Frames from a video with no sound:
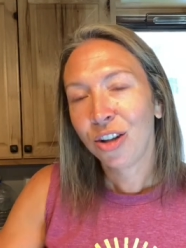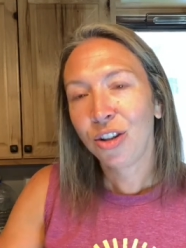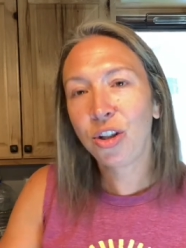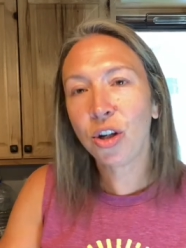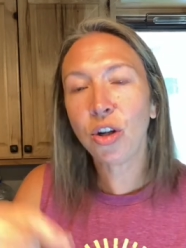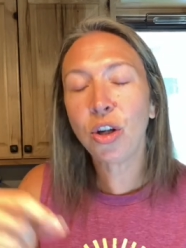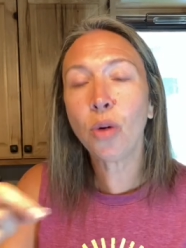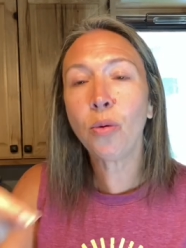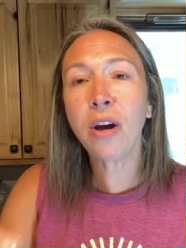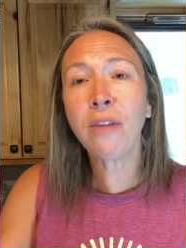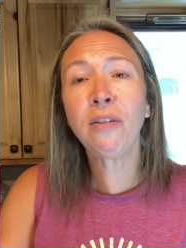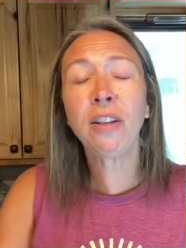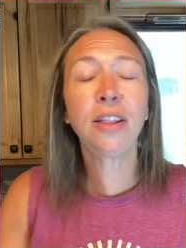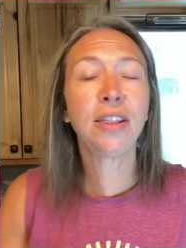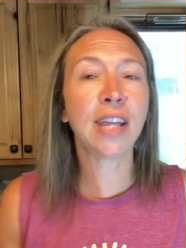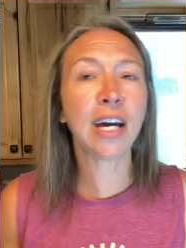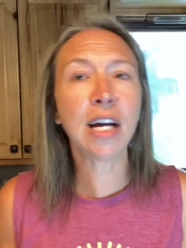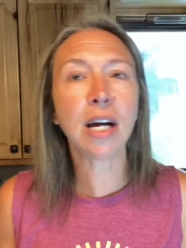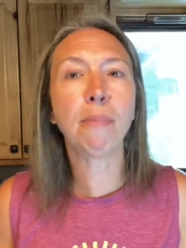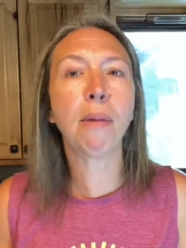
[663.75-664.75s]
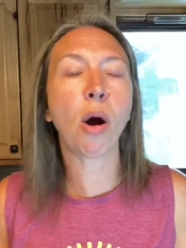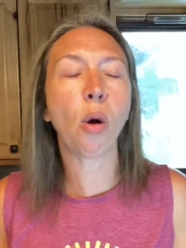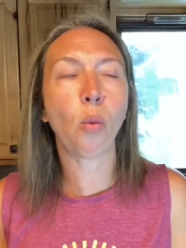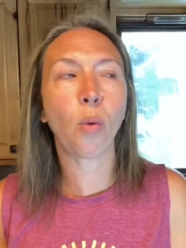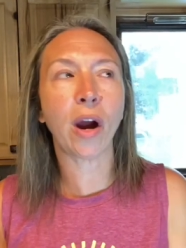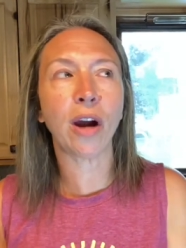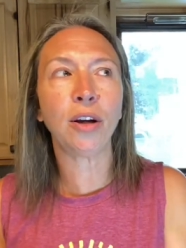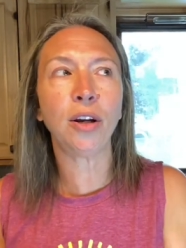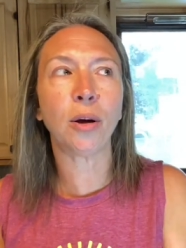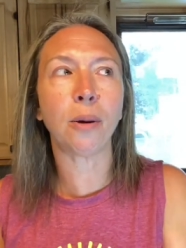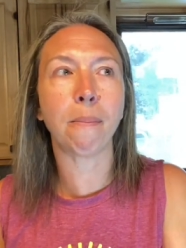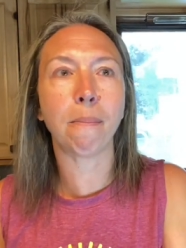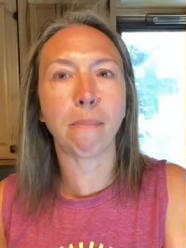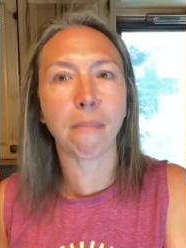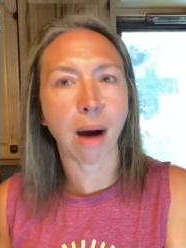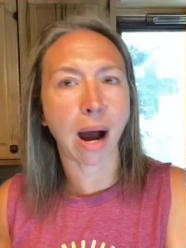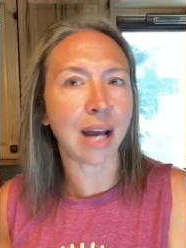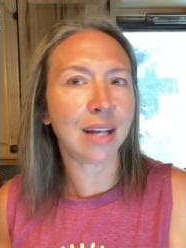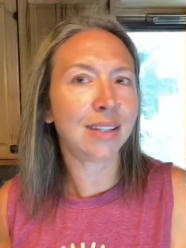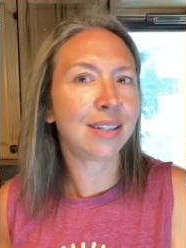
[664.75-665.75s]
Do you even think about where your
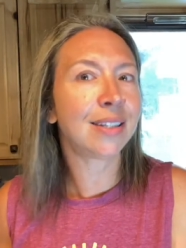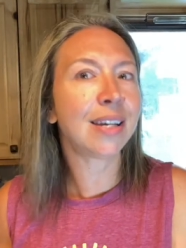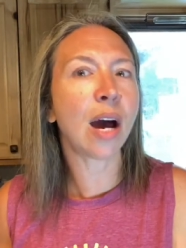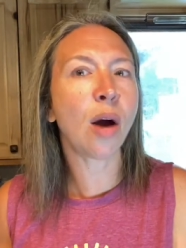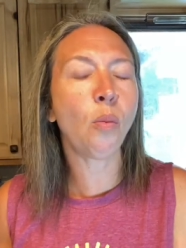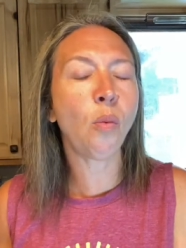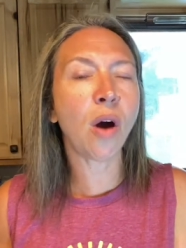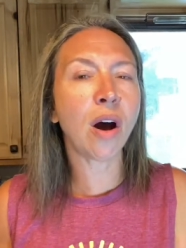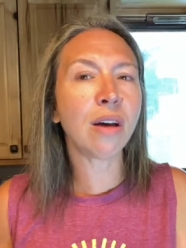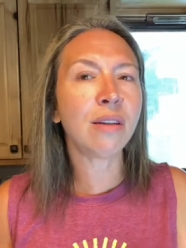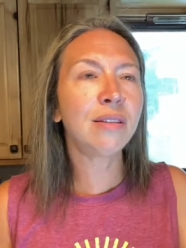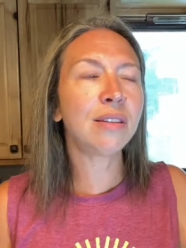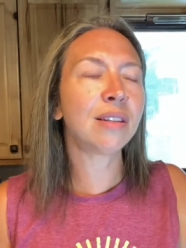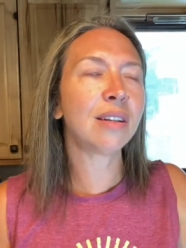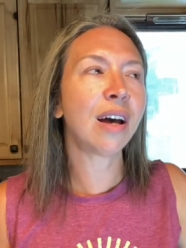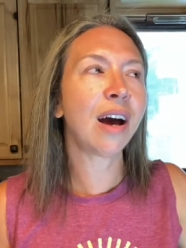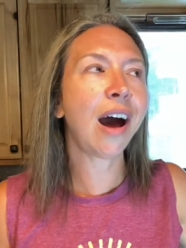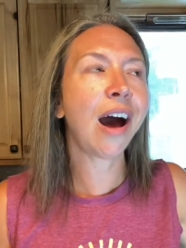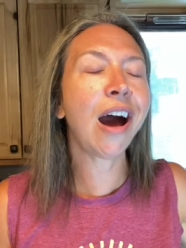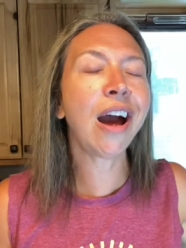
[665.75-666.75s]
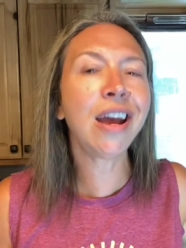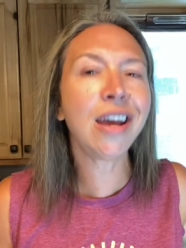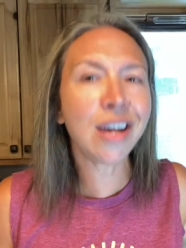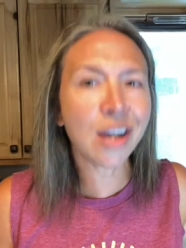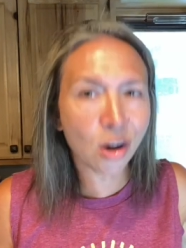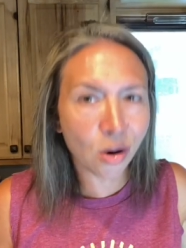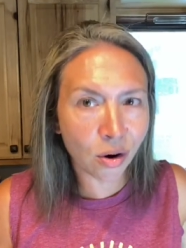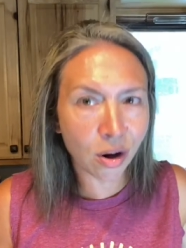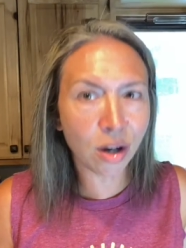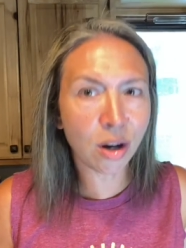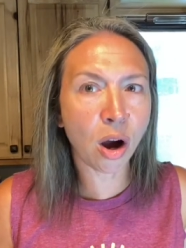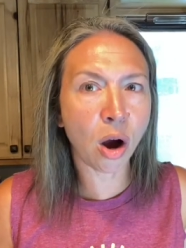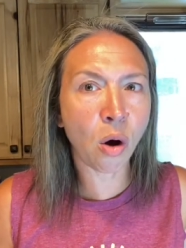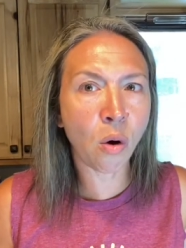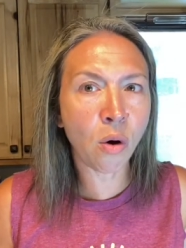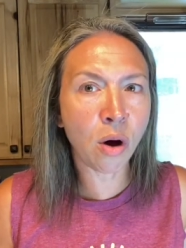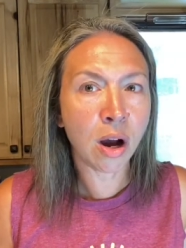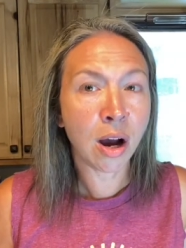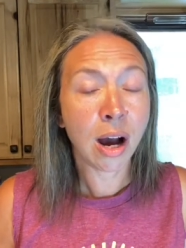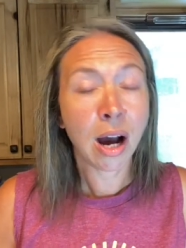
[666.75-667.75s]
mindset was a year
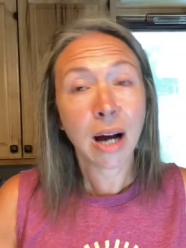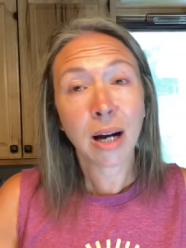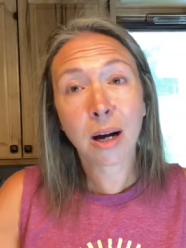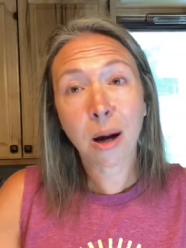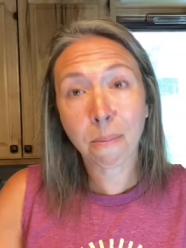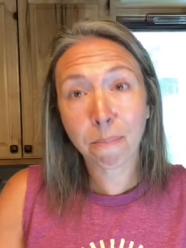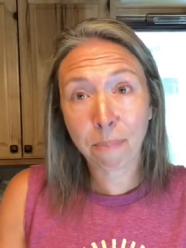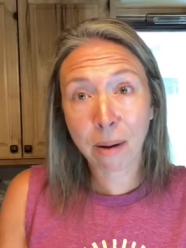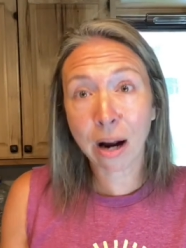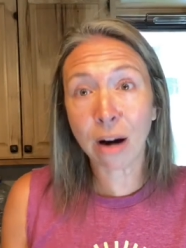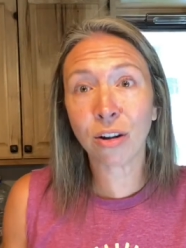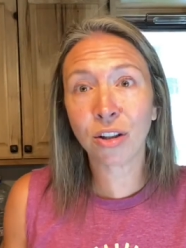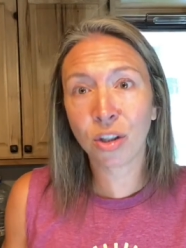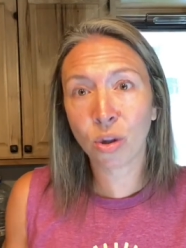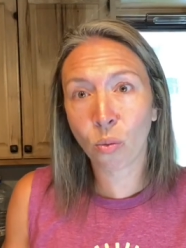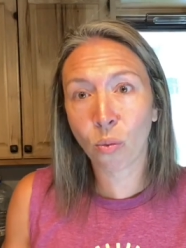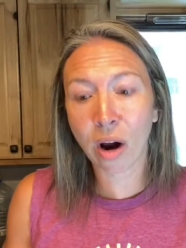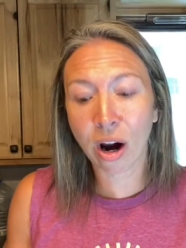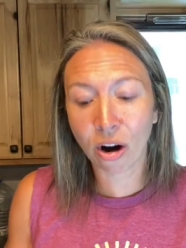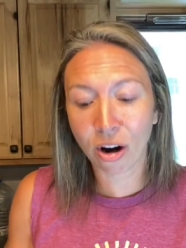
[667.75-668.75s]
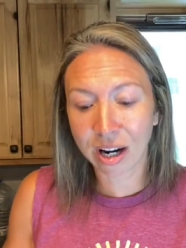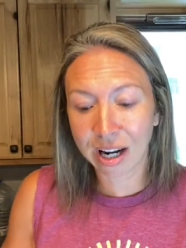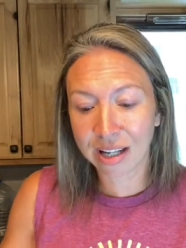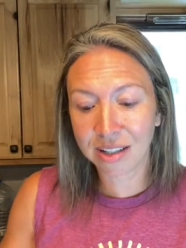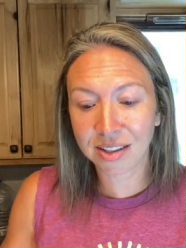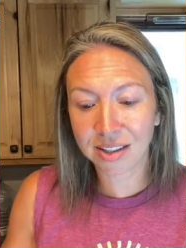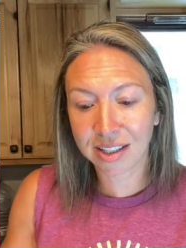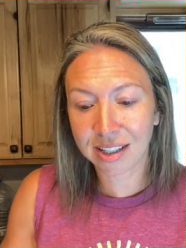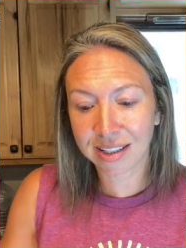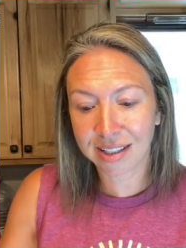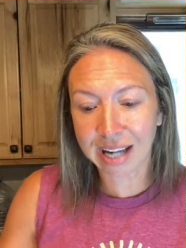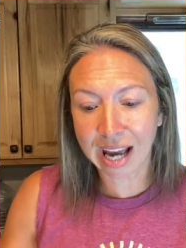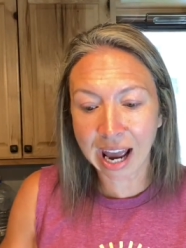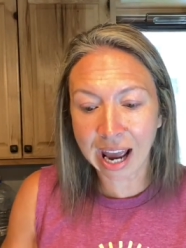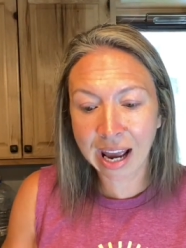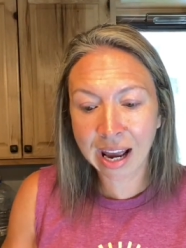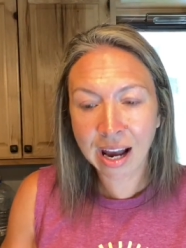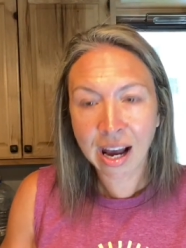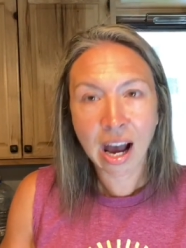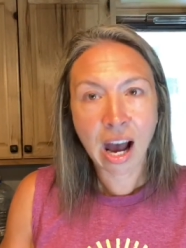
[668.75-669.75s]
ago compared to where it is
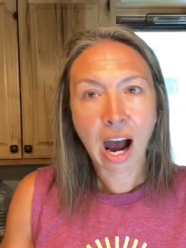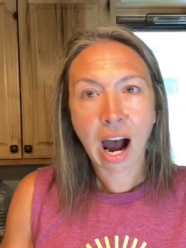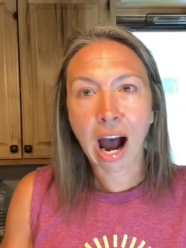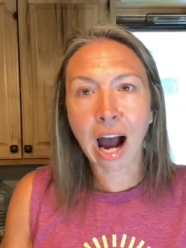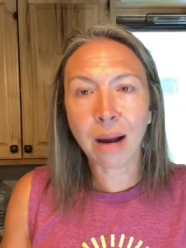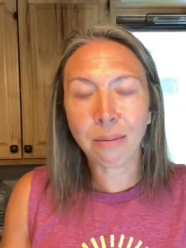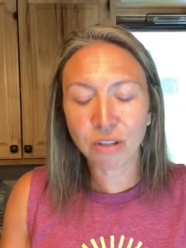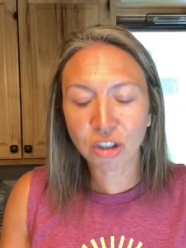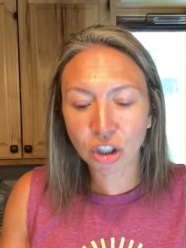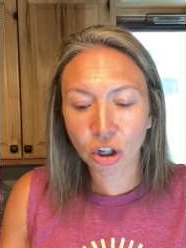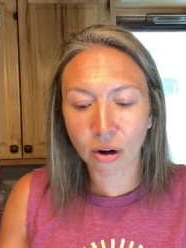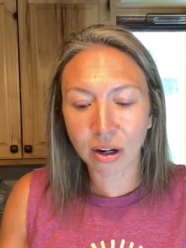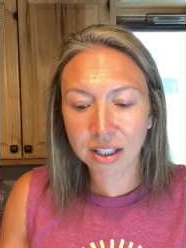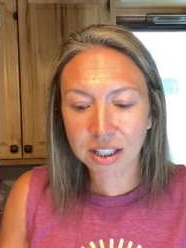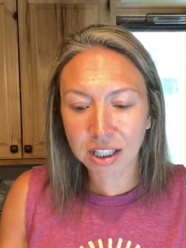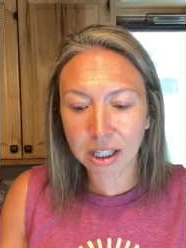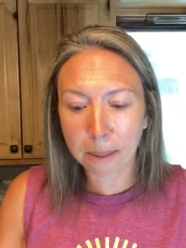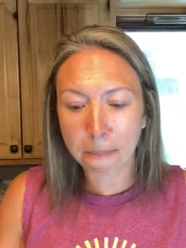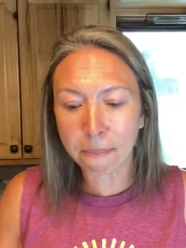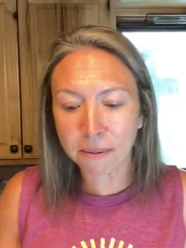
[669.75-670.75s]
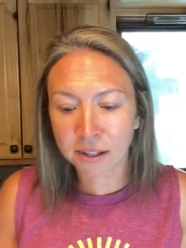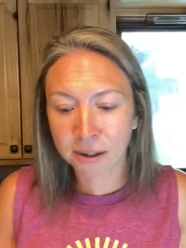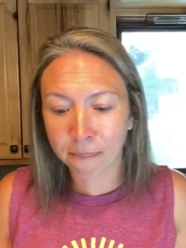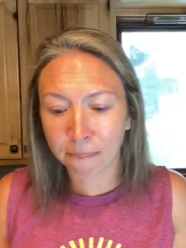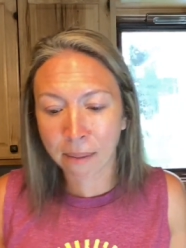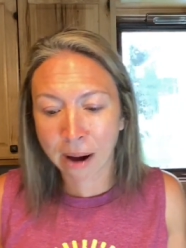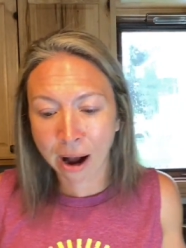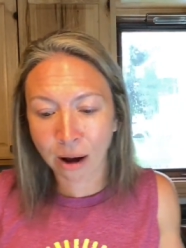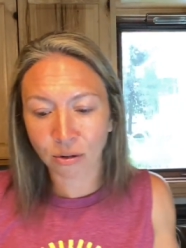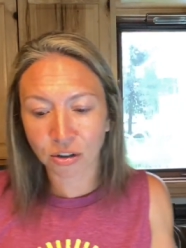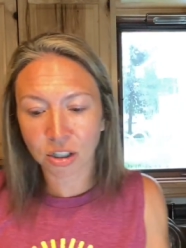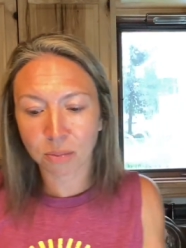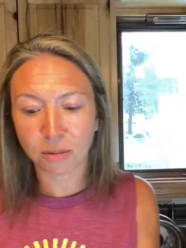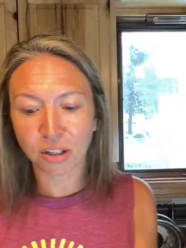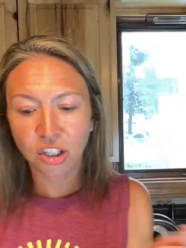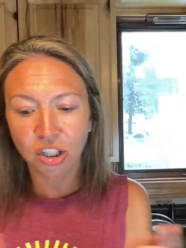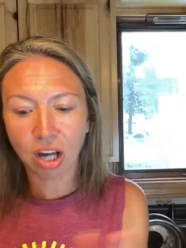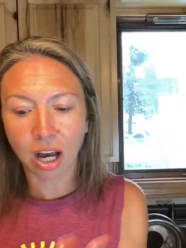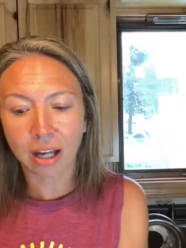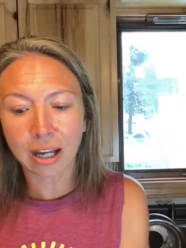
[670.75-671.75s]
today? I'm sure it's leaps and bounds.
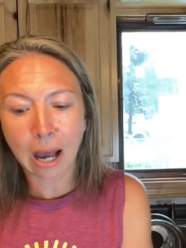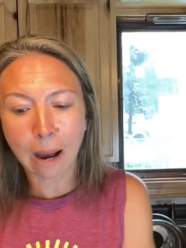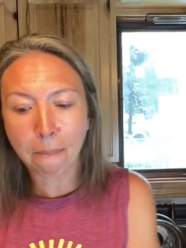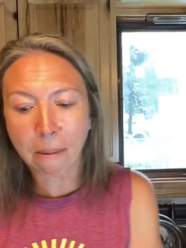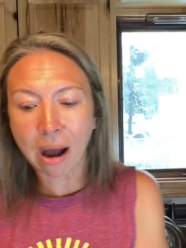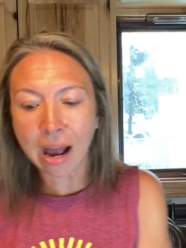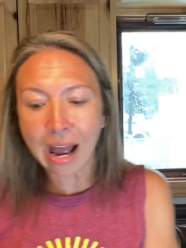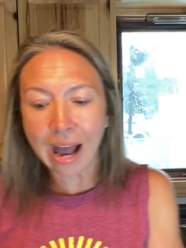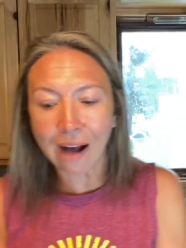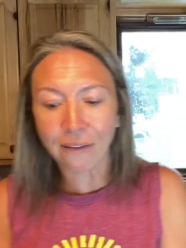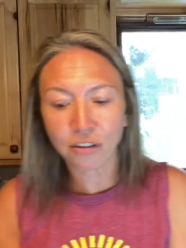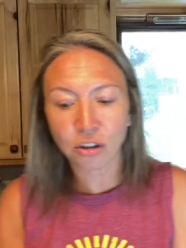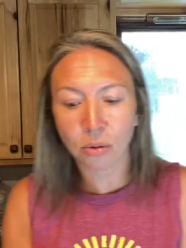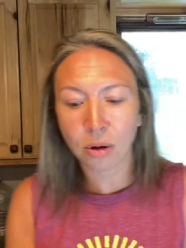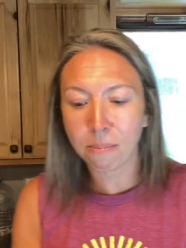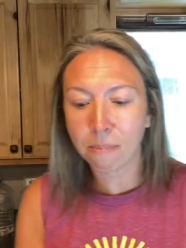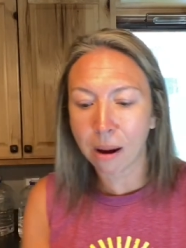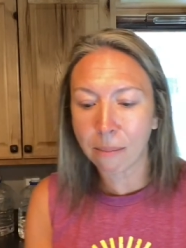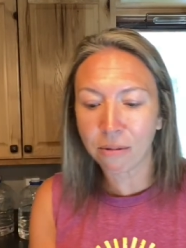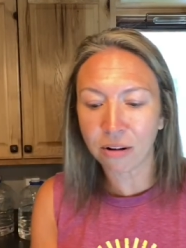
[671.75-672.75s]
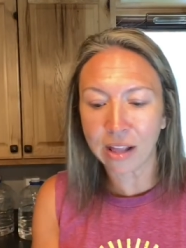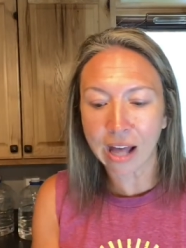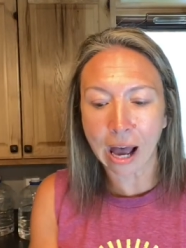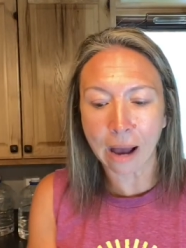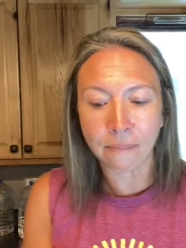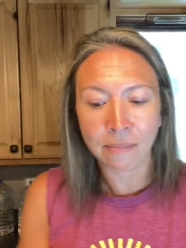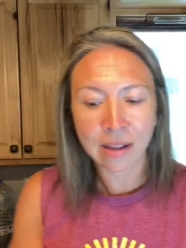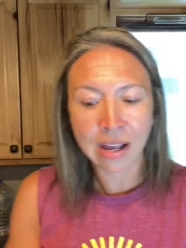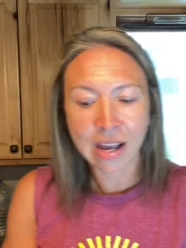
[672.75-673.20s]
Michelle, yep, I have to remember that.